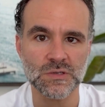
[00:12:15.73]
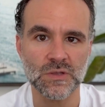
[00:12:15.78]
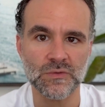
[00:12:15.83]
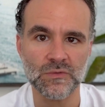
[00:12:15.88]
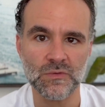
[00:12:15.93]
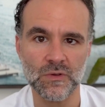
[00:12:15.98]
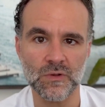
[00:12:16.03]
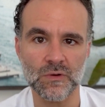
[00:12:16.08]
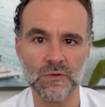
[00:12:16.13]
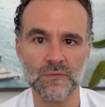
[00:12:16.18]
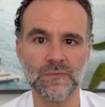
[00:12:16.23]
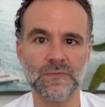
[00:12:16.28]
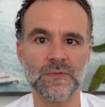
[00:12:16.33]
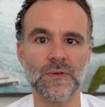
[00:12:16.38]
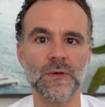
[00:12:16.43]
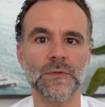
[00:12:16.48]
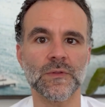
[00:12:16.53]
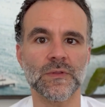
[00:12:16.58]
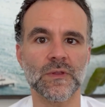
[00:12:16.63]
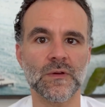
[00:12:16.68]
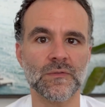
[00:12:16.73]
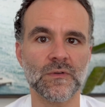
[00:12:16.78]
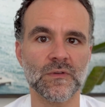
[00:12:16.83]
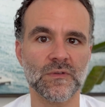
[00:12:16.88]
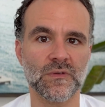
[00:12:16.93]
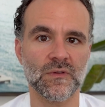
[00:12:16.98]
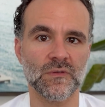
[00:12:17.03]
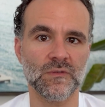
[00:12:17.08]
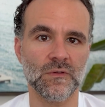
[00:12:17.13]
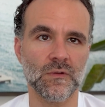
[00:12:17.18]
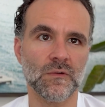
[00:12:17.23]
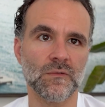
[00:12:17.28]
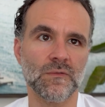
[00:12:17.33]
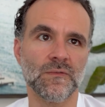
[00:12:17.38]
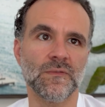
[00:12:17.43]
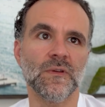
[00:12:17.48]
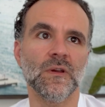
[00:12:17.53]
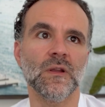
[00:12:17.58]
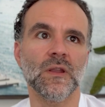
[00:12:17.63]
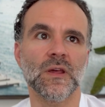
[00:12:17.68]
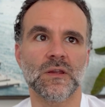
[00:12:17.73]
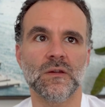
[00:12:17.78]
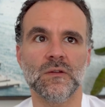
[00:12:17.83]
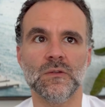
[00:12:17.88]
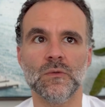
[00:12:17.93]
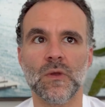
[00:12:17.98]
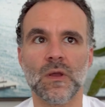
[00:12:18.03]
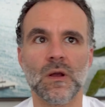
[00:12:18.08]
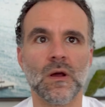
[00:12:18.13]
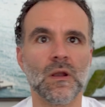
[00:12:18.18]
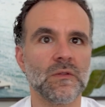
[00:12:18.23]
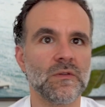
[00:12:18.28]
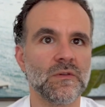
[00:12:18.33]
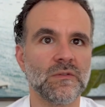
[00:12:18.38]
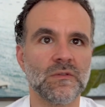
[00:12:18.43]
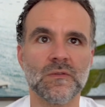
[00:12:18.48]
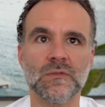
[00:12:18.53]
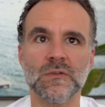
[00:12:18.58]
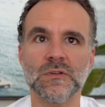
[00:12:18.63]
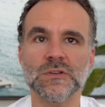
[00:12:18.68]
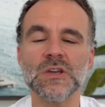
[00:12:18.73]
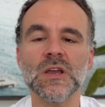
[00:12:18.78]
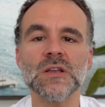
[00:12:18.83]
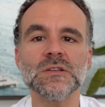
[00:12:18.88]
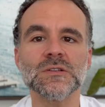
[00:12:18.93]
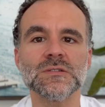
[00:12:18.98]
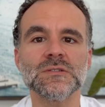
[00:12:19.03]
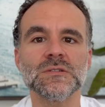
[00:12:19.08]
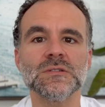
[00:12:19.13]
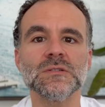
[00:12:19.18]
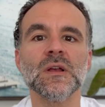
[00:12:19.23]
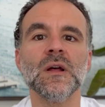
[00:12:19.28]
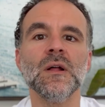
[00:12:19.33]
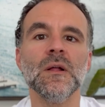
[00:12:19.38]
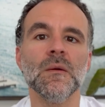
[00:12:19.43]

And so you don't feel the differences. You don't feel like you're doing all of these different changes,